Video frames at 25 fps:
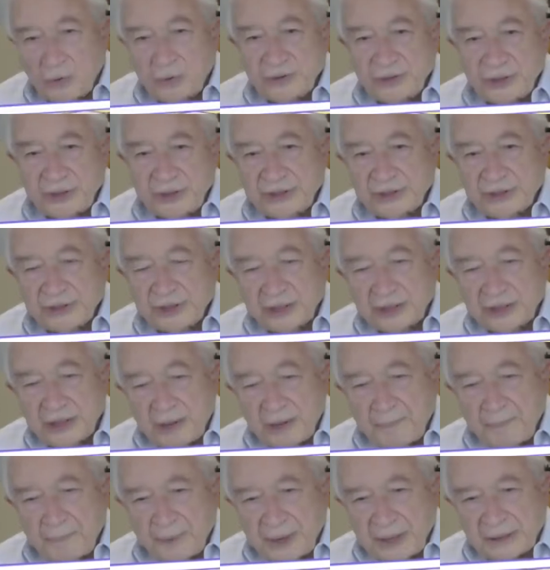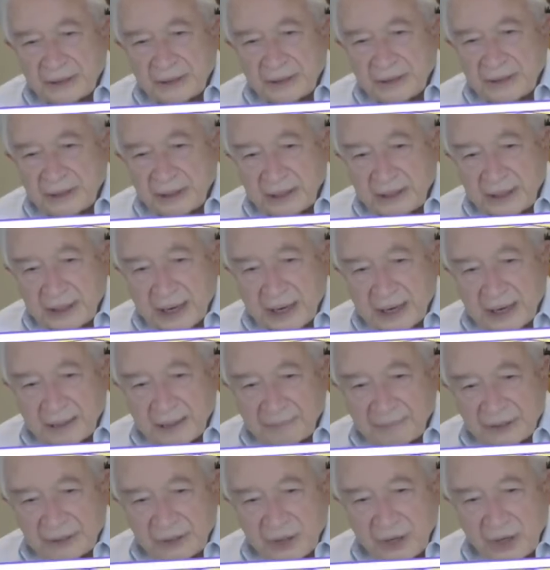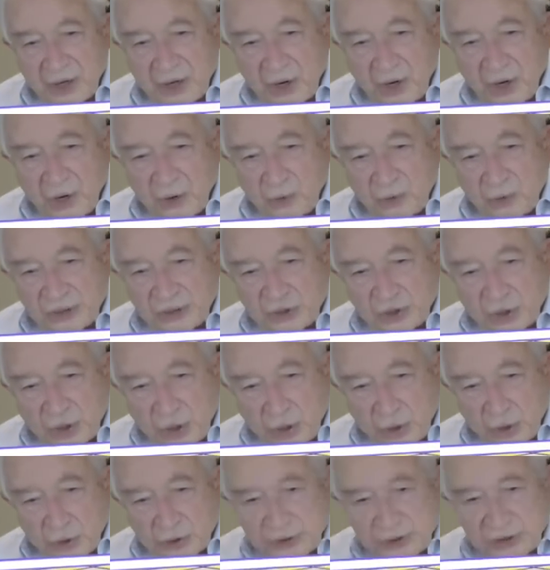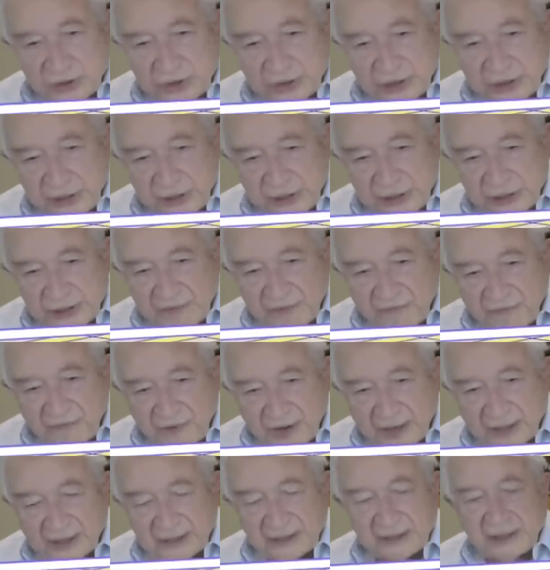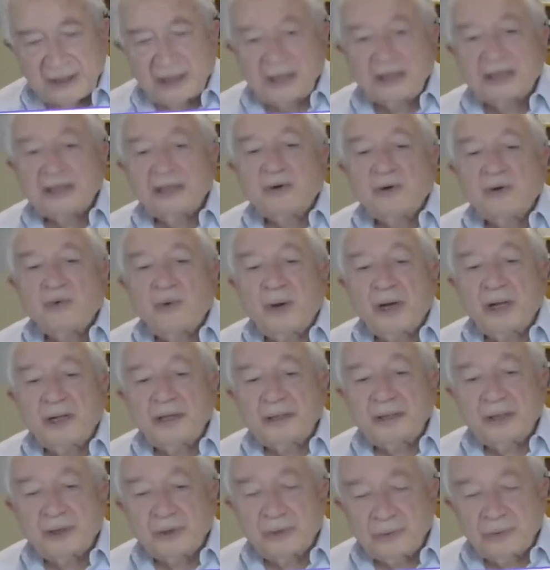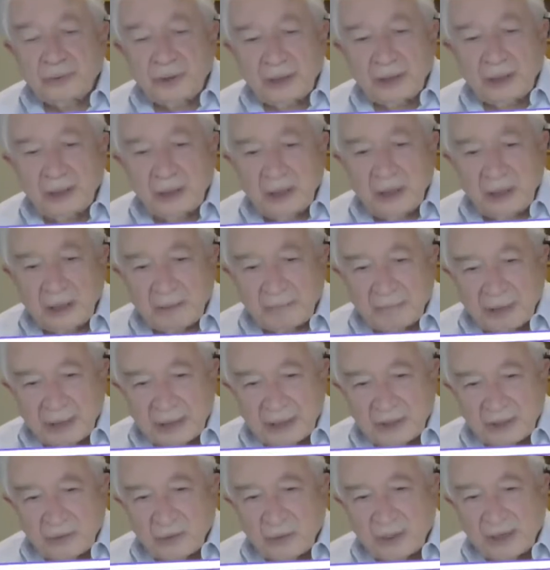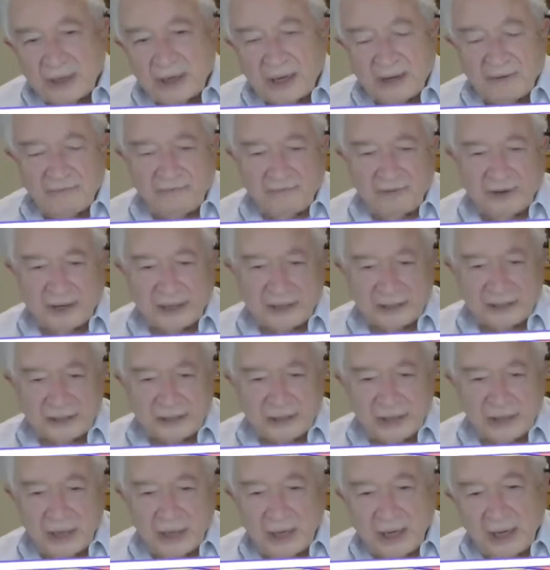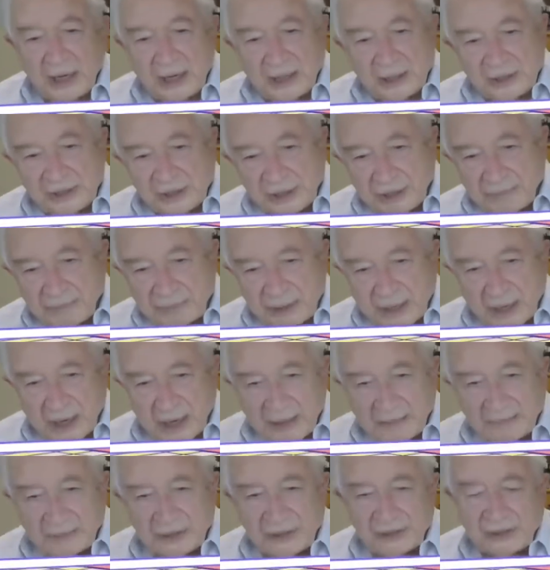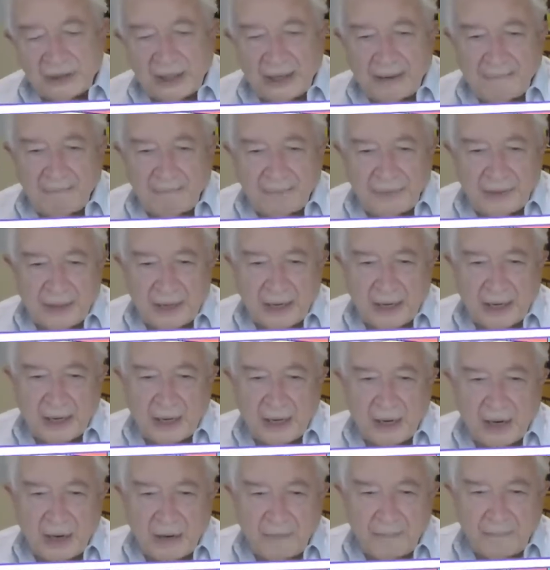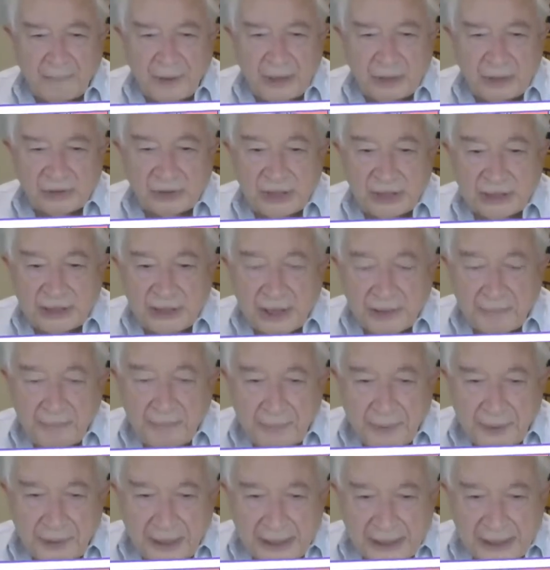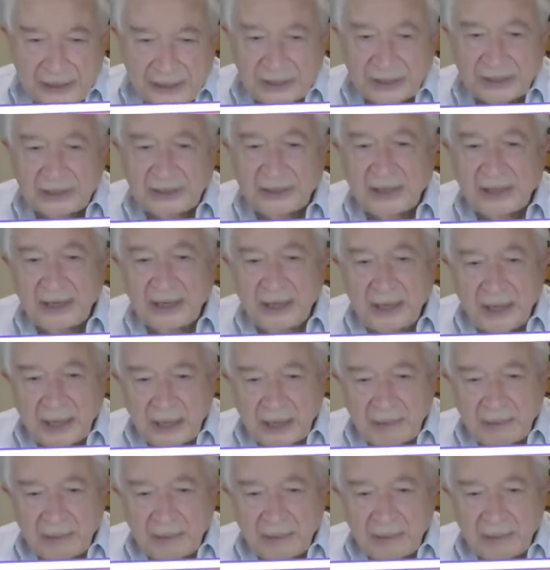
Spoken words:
these that are present in cannabis which causes these effects, the well-known marijuana effects. Sometimes the compounds that are present in